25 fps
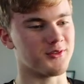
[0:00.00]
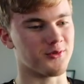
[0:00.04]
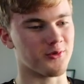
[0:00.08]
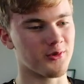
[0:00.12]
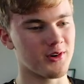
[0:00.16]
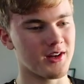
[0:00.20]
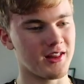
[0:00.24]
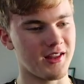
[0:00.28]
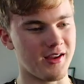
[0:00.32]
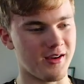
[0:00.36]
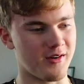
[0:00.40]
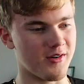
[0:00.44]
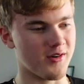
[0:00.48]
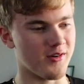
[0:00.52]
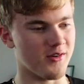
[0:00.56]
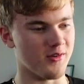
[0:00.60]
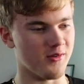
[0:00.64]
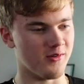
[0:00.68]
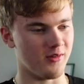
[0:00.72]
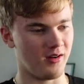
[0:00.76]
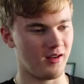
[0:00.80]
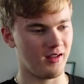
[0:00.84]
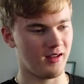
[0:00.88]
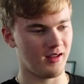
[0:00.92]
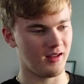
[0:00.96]
is really
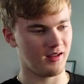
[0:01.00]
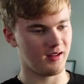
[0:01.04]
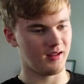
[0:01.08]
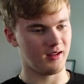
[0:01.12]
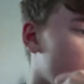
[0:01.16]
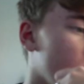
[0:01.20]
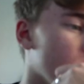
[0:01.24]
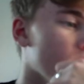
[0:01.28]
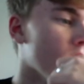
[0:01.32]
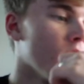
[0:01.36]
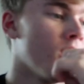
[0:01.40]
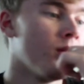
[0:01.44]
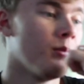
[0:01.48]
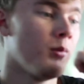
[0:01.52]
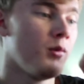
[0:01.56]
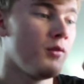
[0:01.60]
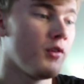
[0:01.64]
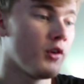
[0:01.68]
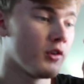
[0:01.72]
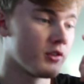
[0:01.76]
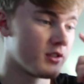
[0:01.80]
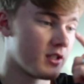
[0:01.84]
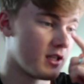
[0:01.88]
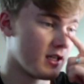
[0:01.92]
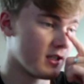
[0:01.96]
cool.
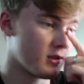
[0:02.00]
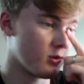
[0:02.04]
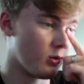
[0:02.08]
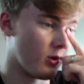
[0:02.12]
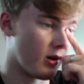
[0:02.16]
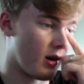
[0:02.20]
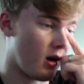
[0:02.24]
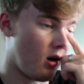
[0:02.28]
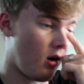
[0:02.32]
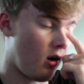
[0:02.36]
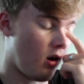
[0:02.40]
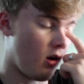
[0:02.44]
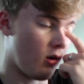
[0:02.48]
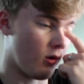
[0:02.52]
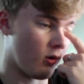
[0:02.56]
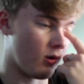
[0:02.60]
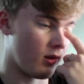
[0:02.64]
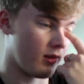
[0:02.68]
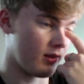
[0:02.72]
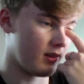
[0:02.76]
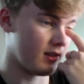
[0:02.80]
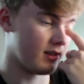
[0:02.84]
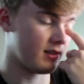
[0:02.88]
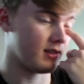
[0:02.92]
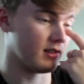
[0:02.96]
Moving on to this one. Oh,
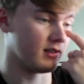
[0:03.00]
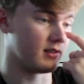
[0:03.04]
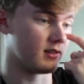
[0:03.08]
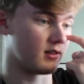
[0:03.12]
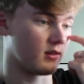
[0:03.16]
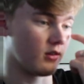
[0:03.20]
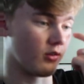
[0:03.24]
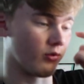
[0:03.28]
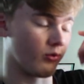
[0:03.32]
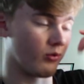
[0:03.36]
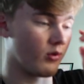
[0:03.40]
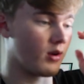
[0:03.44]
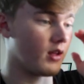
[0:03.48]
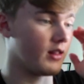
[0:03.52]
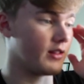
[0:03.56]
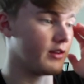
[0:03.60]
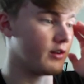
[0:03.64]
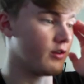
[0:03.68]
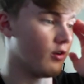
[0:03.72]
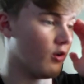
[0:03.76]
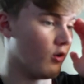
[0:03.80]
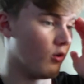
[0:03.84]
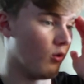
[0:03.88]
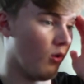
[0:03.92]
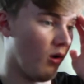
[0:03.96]
this is a really
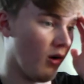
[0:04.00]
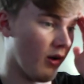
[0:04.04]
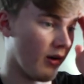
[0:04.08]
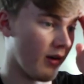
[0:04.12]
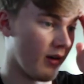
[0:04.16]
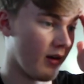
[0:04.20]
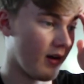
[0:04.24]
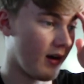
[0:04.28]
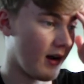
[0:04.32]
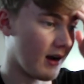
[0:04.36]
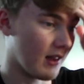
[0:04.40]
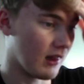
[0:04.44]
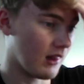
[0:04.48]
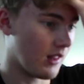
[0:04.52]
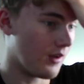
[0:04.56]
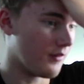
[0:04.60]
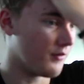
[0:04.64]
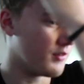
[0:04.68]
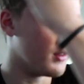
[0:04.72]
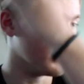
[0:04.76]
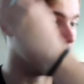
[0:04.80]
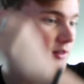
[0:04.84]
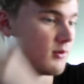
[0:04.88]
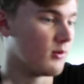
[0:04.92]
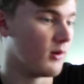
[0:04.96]
cool one. I
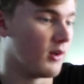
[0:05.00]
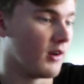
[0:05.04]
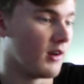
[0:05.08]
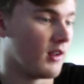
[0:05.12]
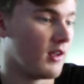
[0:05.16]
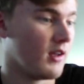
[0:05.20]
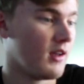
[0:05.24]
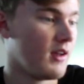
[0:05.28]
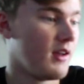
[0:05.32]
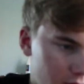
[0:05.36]
love this one.